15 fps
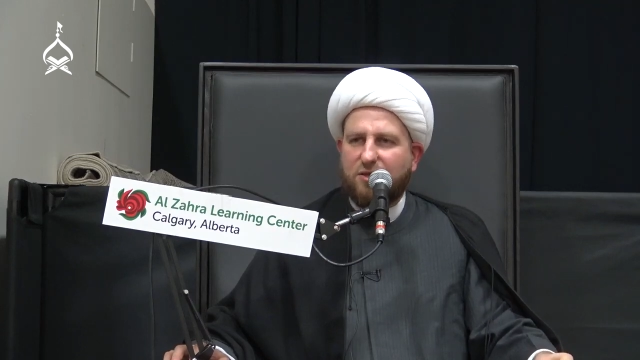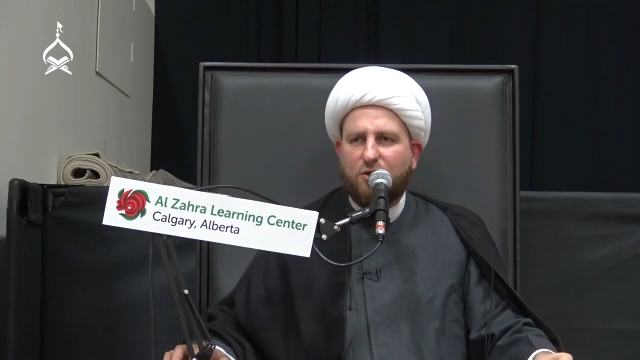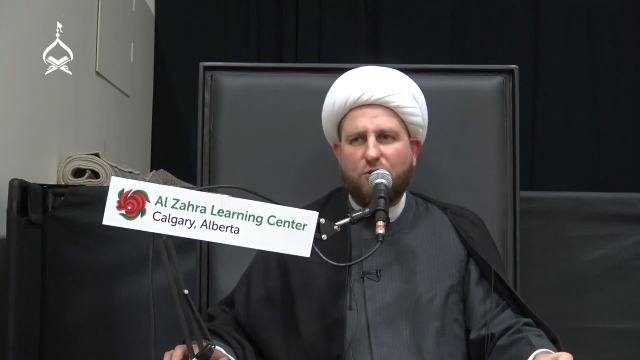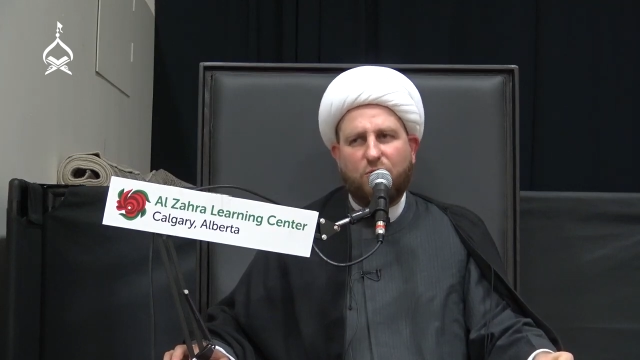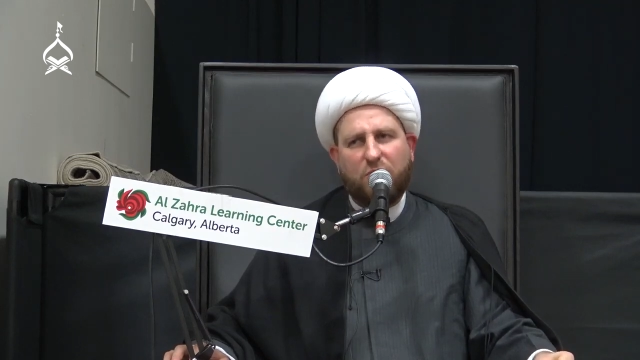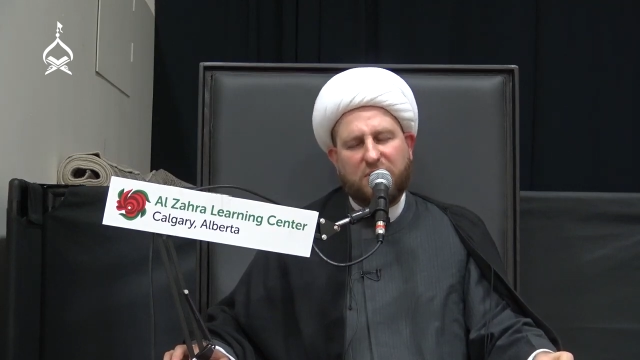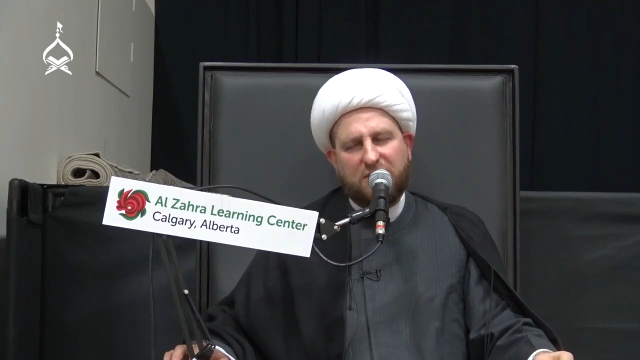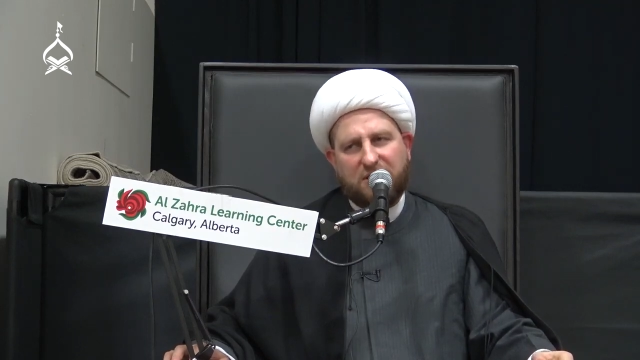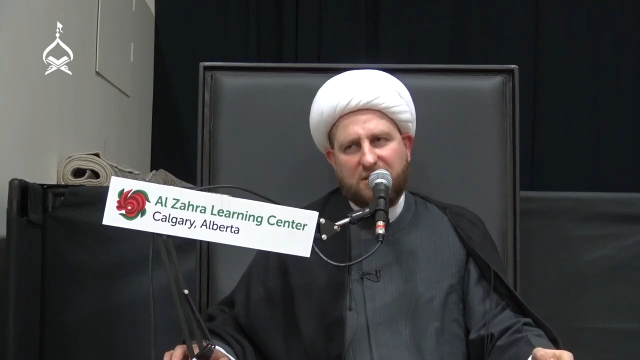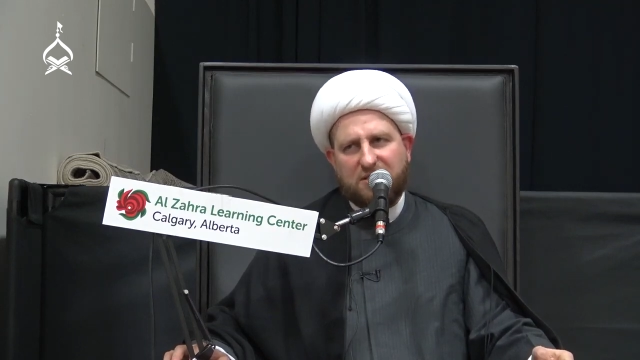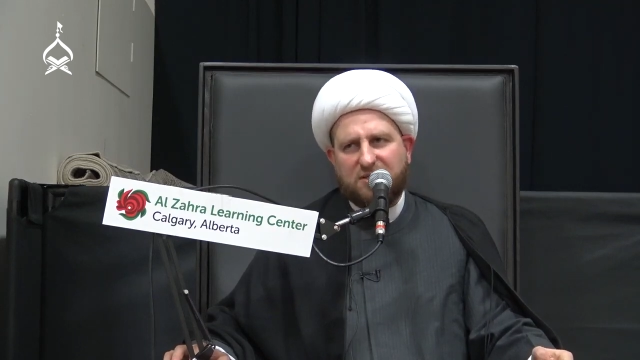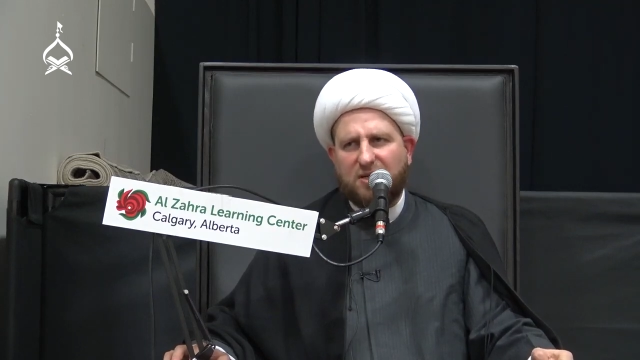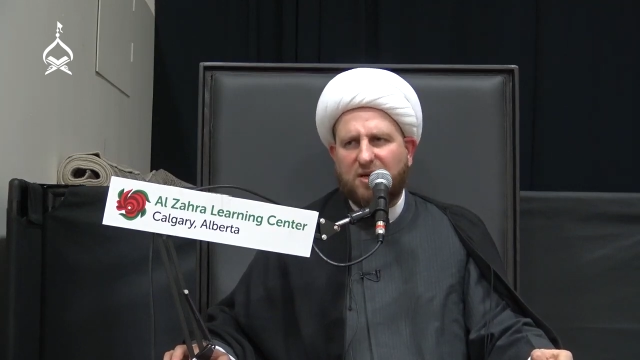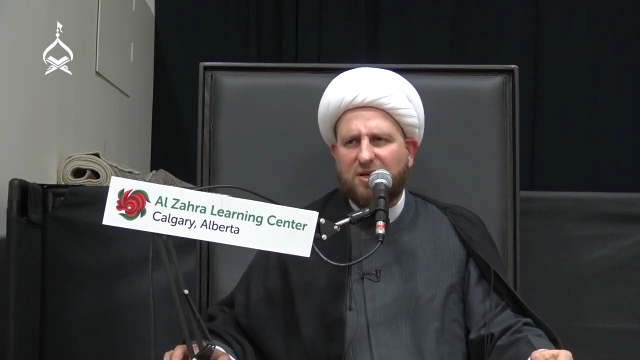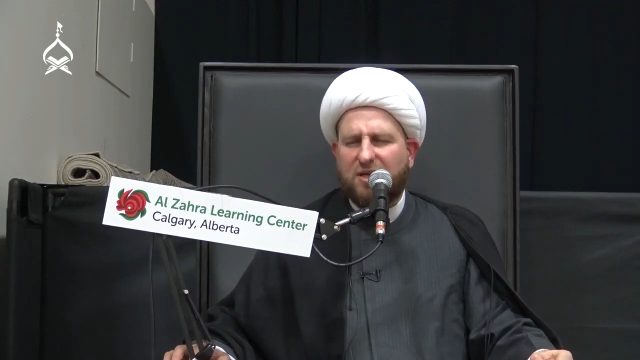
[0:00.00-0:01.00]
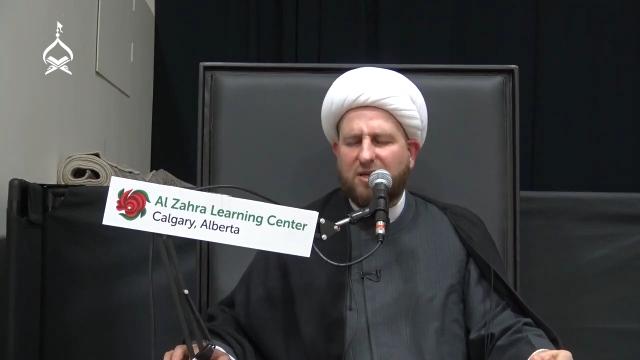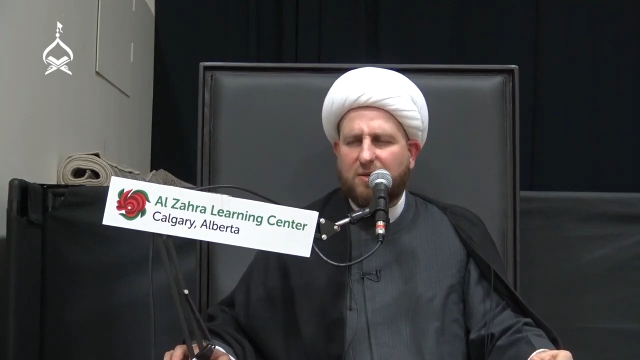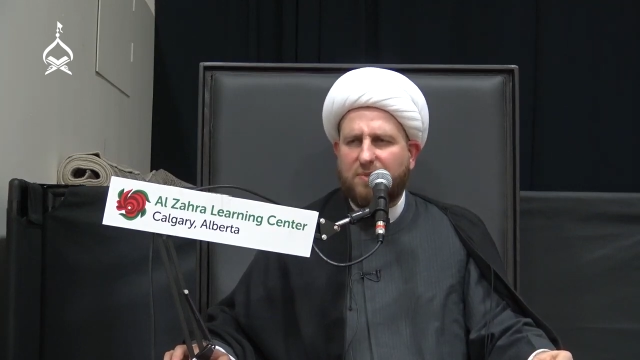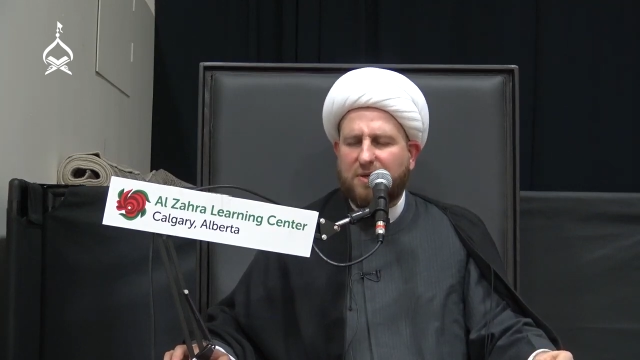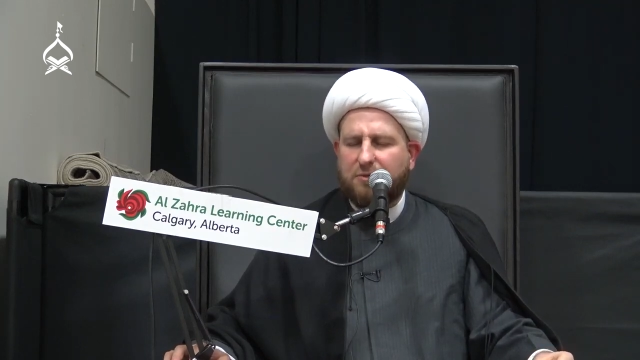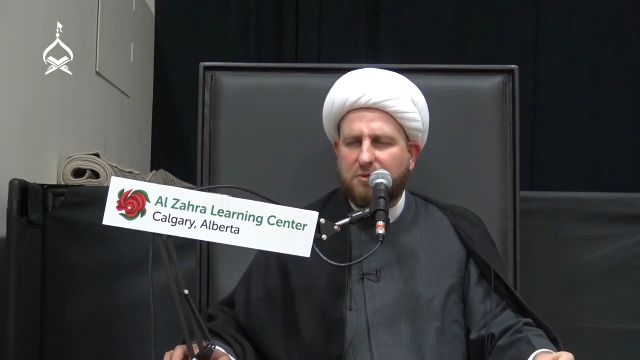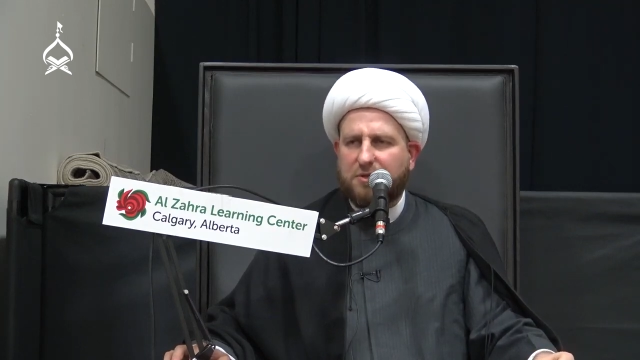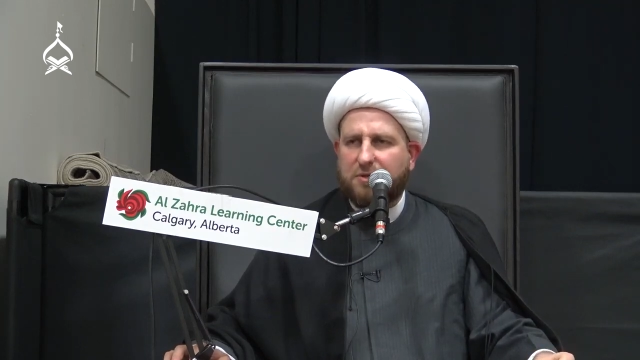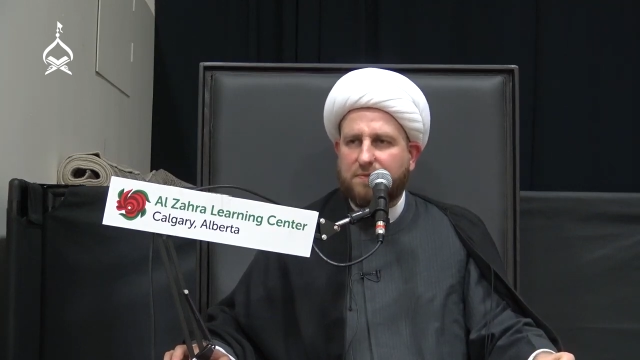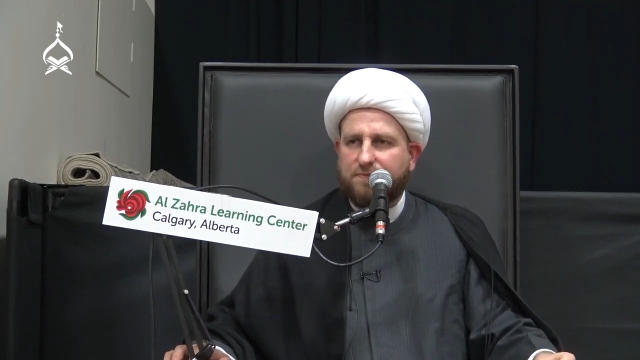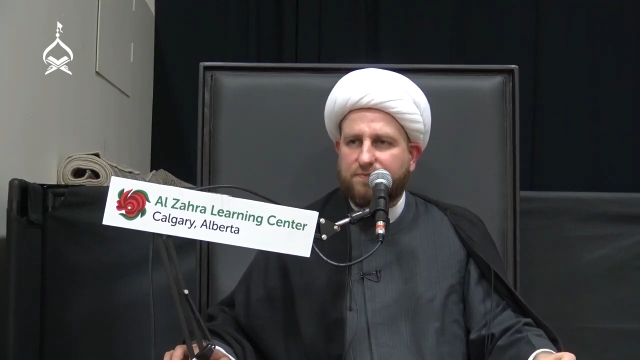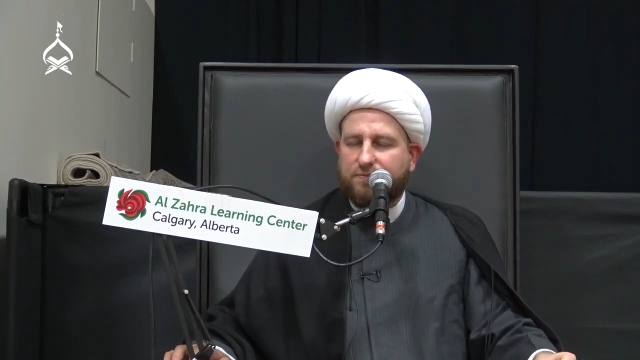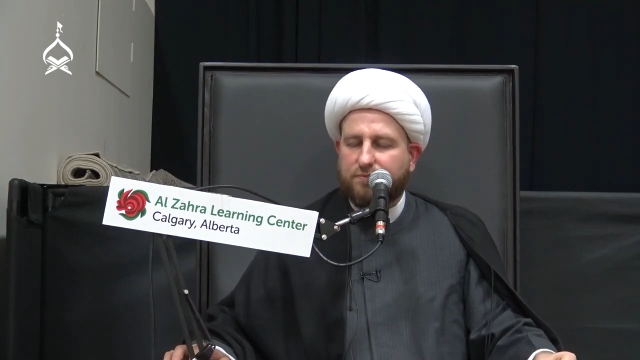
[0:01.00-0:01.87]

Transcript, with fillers: know what he's talking about.